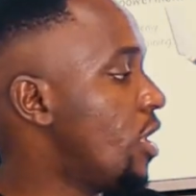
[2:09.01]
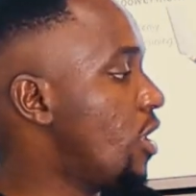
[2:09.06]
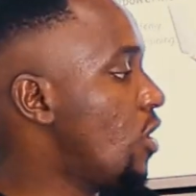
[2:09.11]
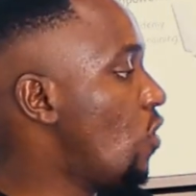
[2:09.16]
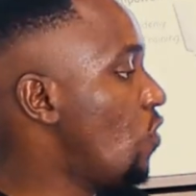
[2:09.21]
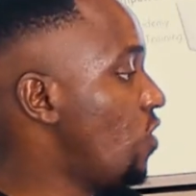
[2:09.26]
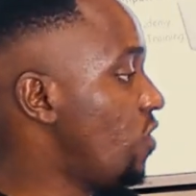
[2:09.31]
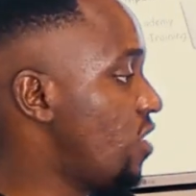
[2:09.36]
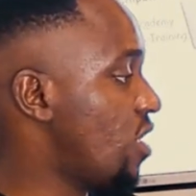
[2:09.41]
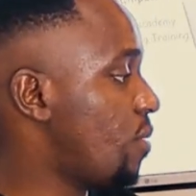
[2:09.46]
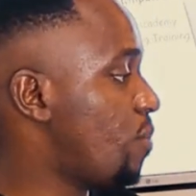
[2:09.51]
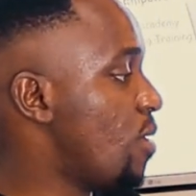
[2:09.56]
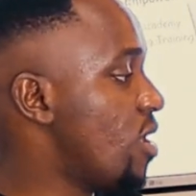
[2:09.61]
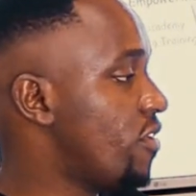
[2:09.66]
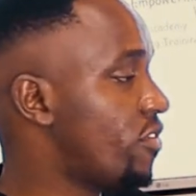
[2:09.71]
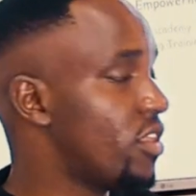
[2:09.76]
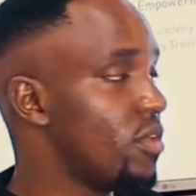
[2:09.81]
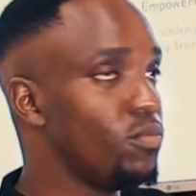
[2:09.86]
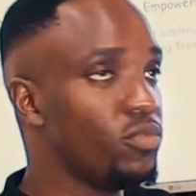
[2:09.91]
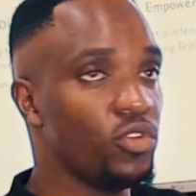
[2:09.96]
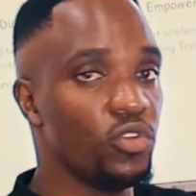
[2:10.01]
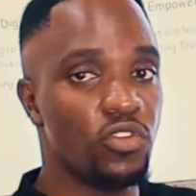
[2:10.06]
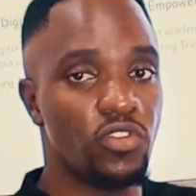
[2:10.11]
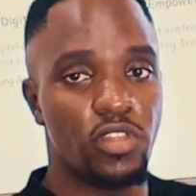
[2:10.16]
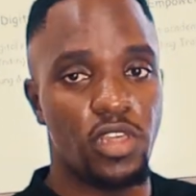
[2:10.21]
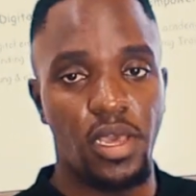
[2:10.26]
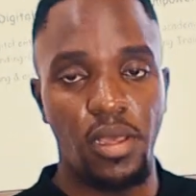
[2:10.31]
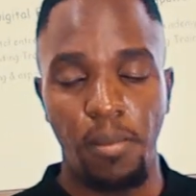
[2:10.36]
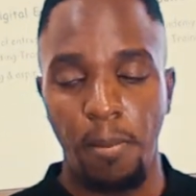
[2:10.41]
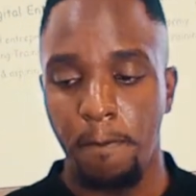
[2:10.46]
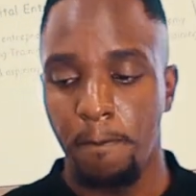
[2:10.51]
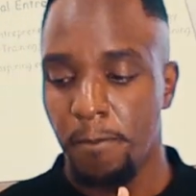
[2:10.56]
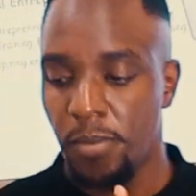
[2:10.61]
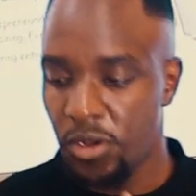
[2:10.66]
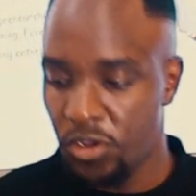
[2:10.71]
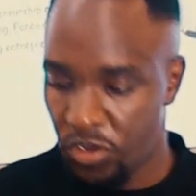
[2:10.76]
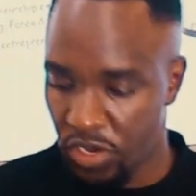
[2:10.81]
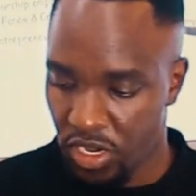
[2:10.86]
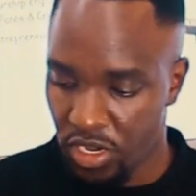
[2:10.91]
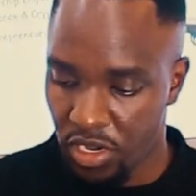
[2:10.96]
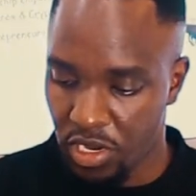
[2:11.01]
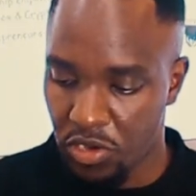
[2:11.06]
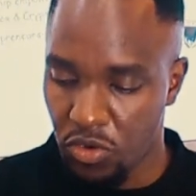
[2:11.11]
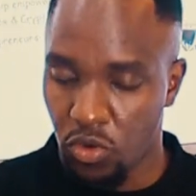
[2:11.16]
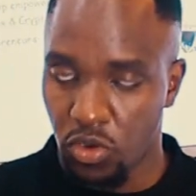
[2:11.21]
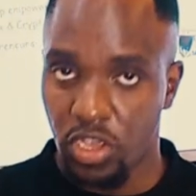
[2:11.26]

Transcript: now this is the best time to use the trend line.